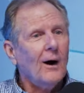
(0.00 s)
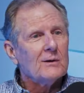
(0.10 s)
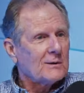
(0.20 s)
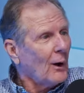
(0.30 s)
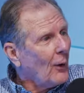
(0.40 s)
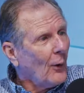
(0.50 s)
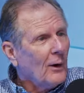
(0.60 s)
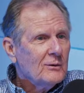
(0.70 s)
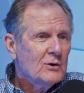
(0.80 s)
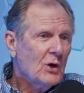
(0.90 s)

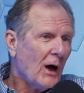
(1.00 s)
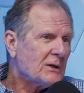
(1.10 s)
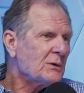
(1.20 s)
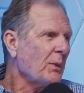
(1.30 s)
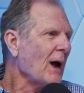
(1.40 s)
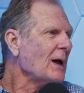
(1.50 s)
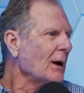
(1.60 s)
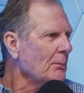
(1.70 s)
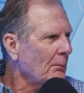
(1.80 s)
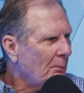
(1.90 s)
So just by
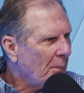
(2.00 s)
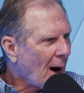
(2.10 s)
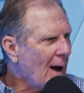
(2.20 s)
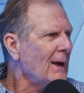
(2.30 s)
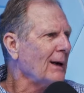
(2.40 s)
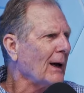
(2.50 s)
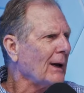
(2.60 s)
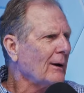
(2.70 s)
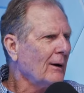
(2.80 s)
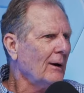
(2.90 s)

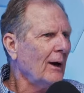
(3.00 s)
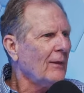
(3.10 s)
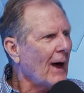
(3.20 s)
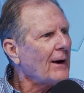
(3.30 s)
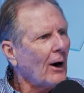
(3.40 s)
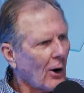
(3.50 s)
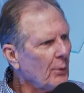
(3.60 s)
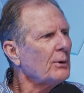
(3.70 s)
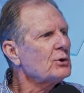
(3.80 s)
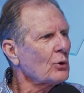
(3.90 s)
combining, that
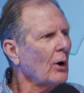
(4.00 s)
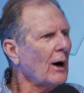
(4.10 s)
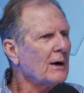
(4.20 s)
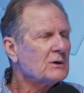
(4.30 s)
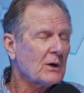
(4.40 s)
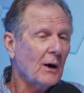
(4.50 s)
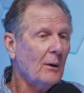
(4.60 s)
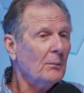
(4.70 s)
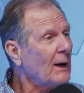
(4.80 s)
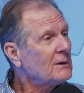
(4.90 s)
arbitrage
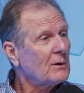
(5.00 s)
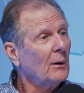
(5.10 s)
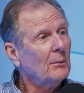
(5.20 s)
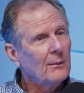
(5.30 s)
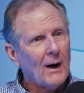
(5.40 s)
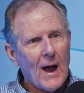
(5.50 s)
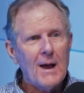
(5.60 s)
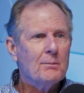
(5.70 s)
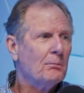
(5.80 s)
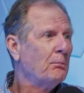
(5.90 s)
makes them
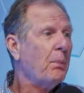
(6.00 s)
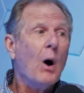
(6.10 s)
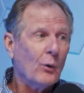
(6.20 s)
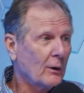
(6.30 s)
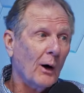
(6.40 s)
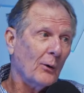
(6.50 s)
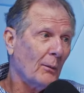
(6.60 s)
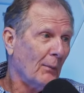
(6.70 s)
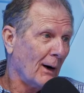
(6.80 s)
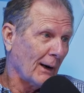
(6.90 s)
a boatload
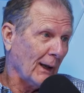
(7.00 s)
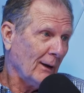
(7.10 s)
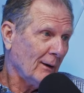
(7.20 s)
of money